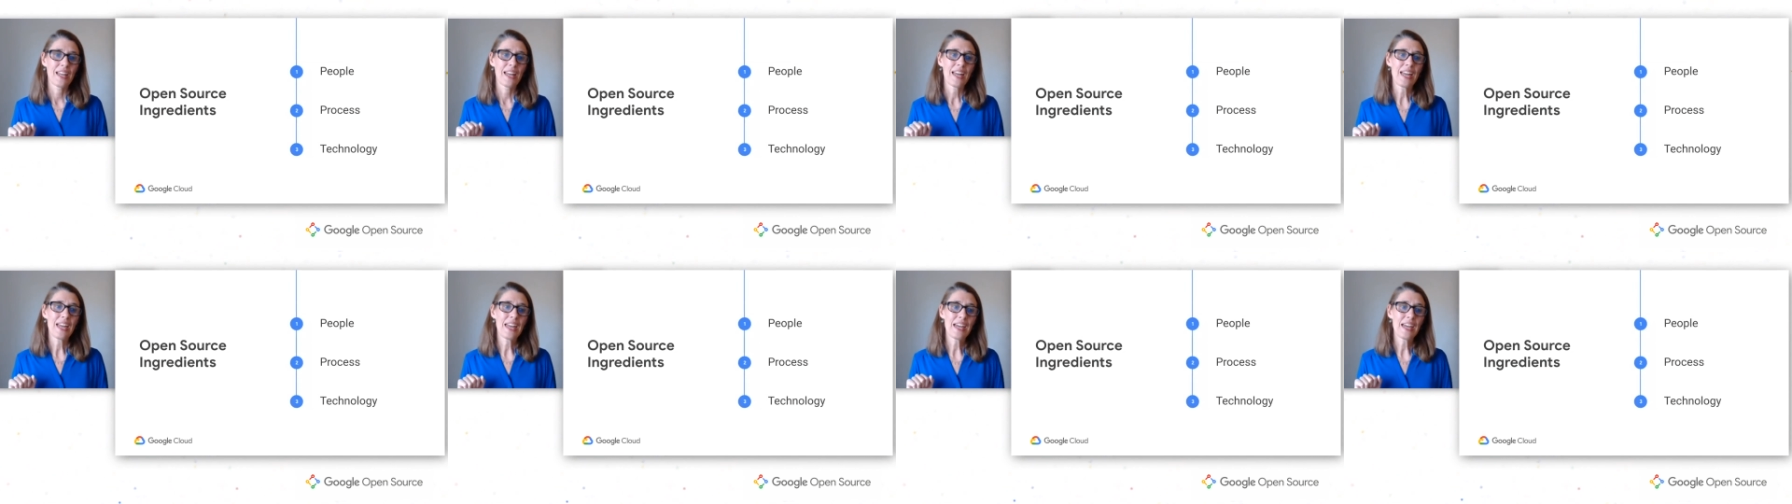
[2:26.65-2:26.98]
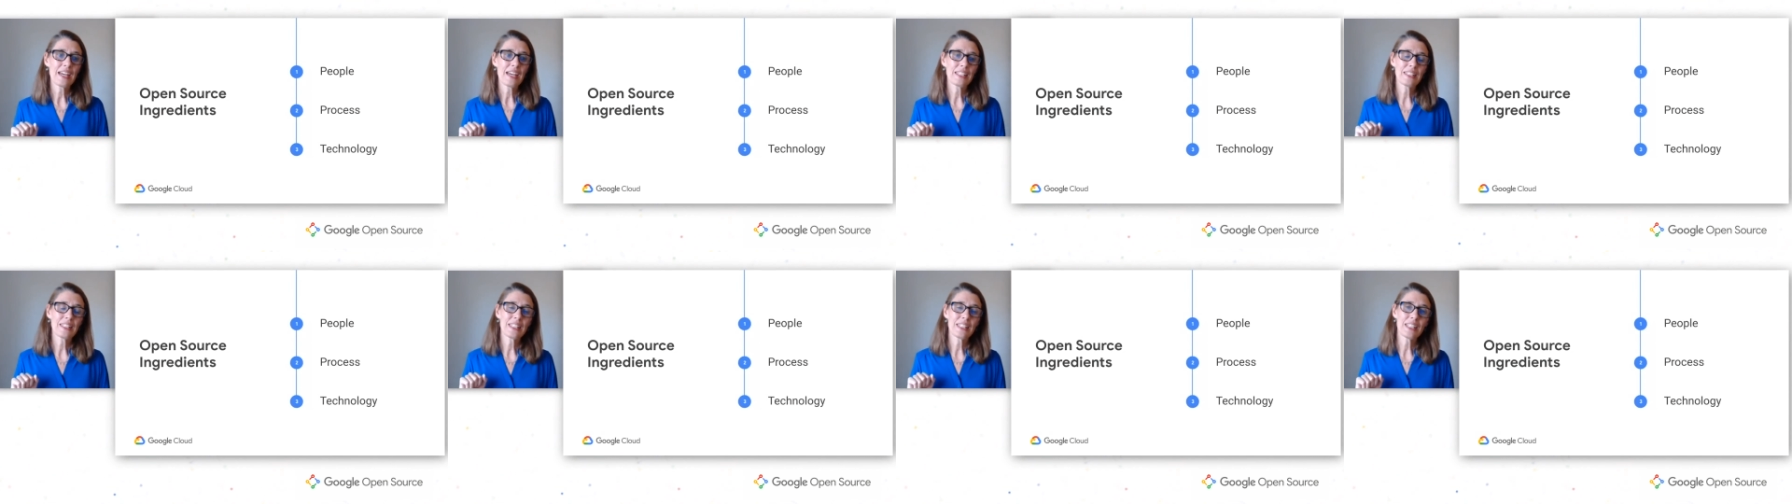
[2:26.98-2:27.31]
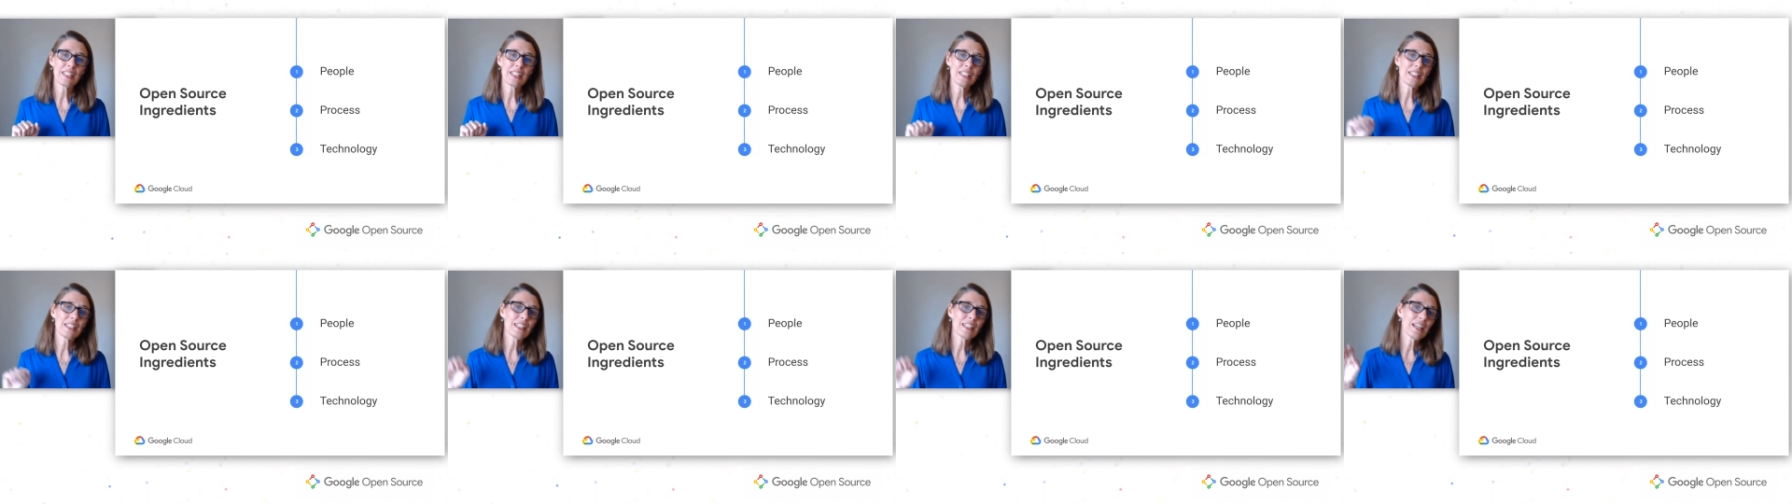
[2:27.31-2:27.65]
And
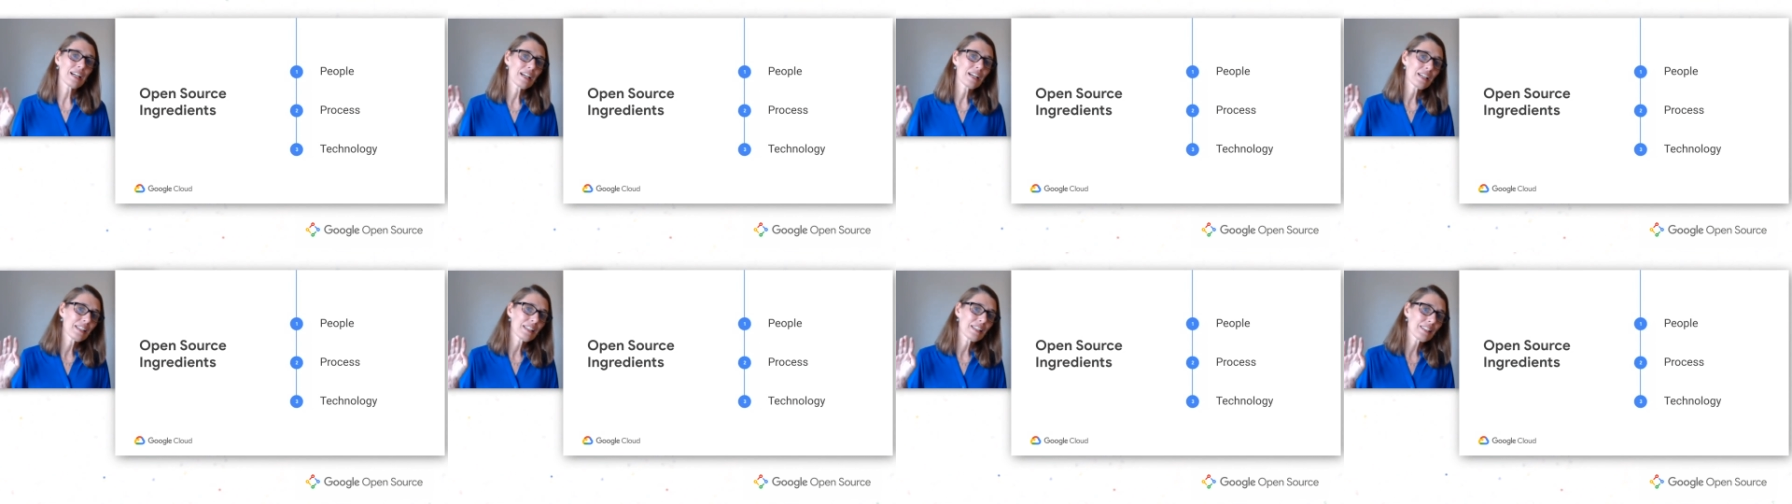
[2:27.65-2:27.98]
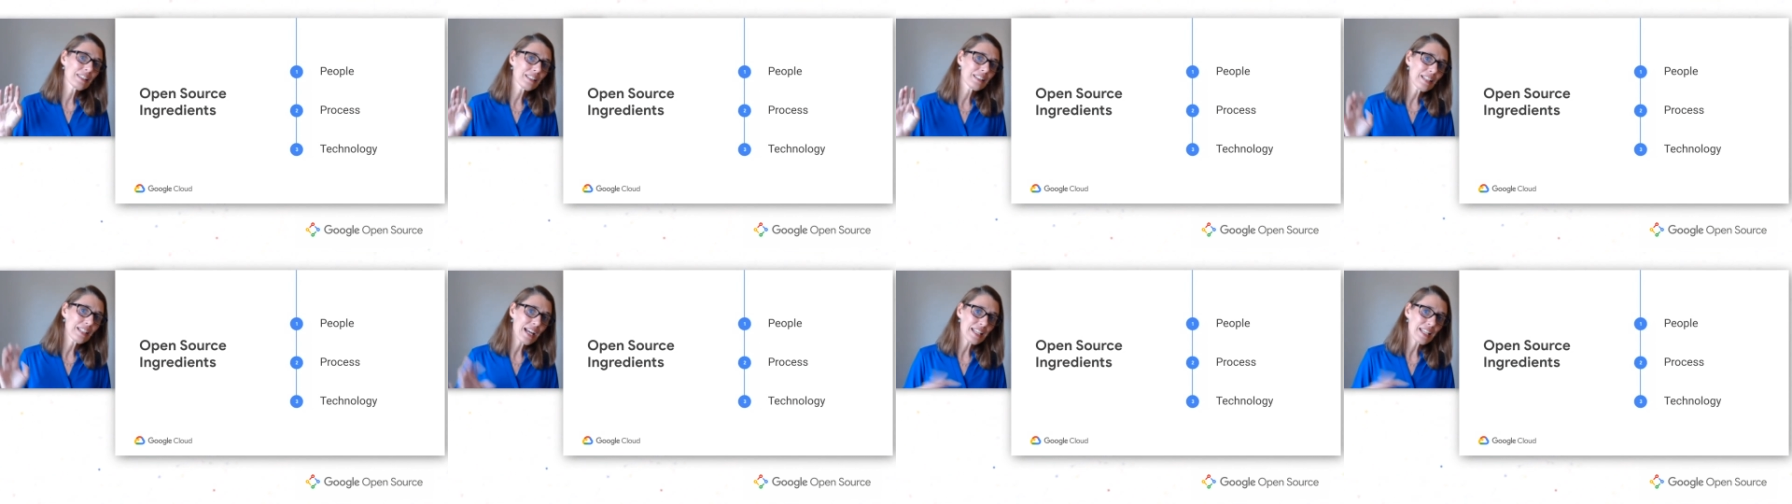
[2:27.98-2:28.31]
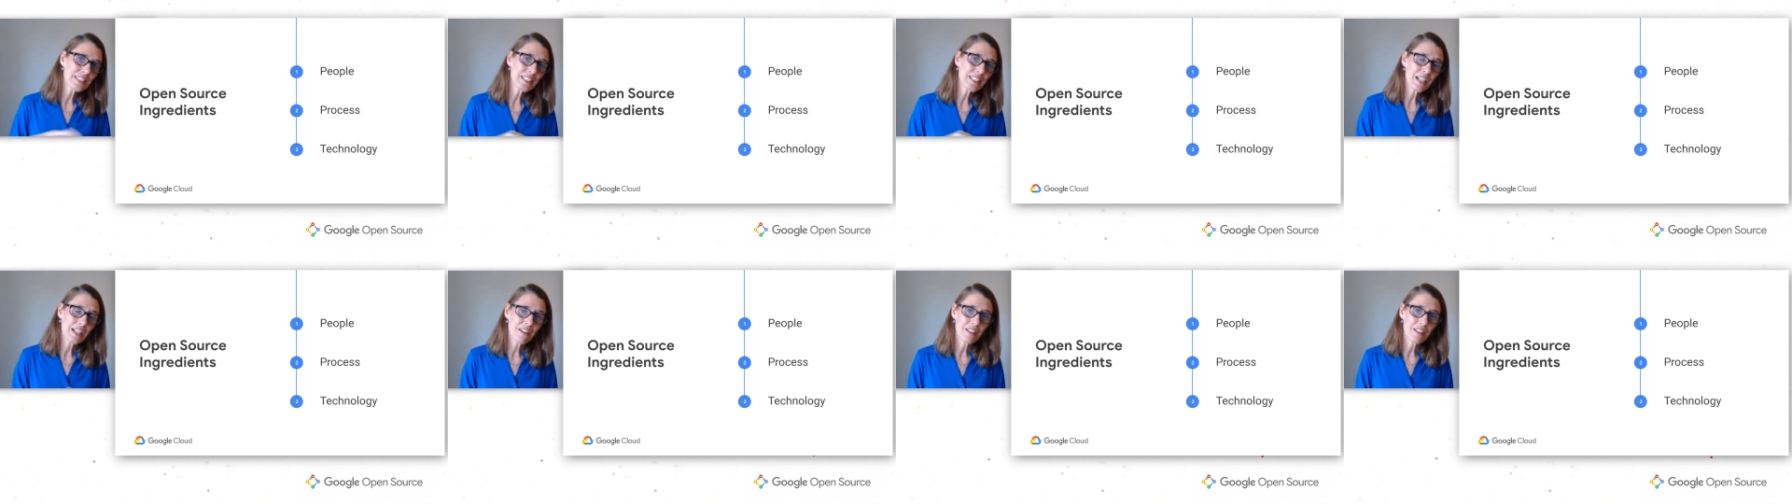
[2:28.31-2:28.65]
then the
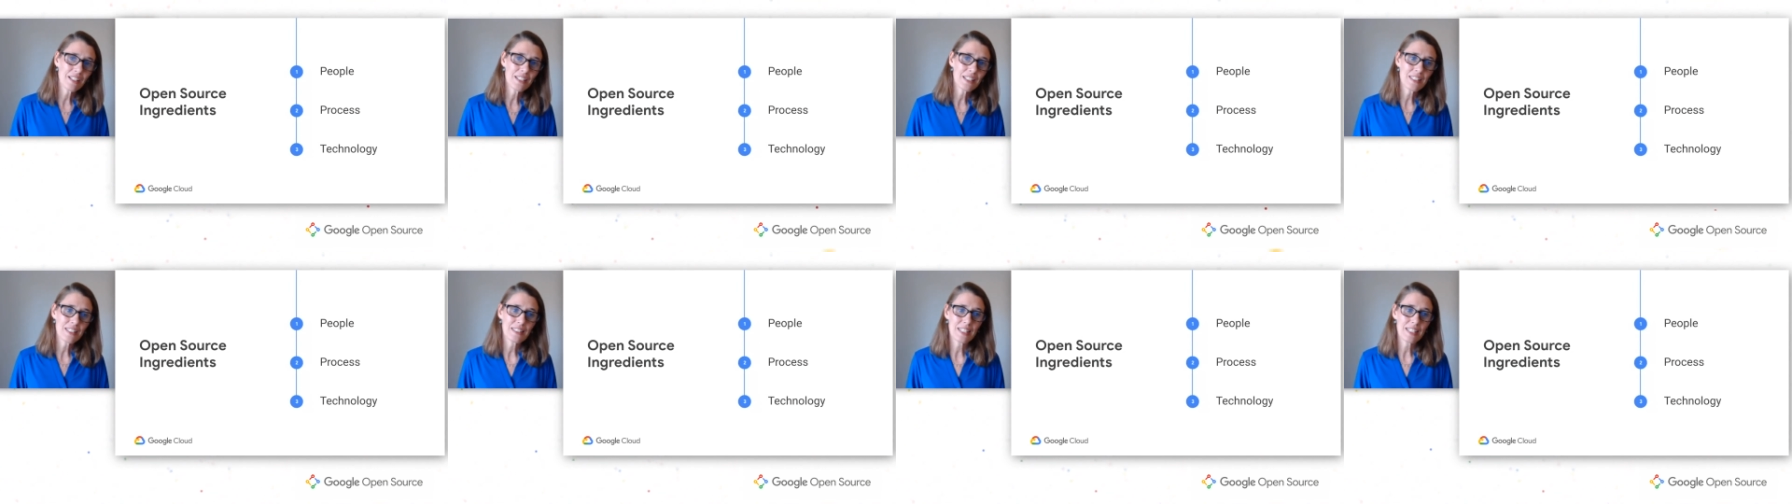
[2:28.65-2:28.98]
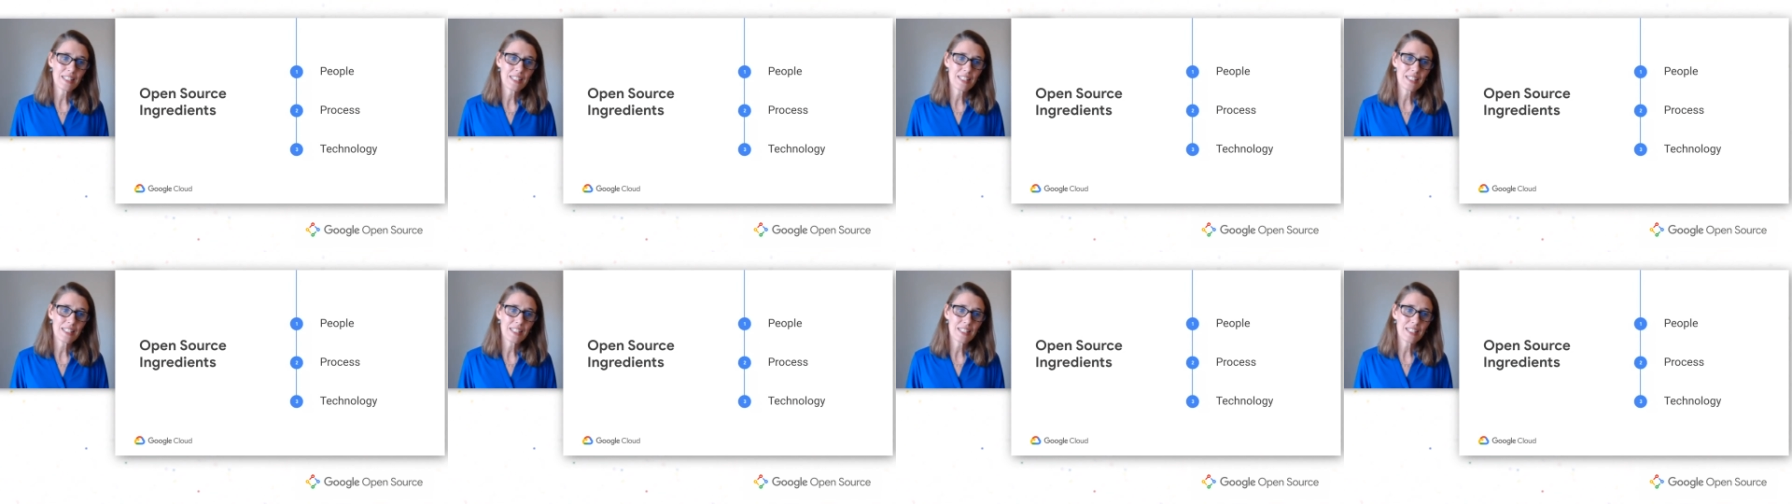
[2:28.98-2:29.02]
last area is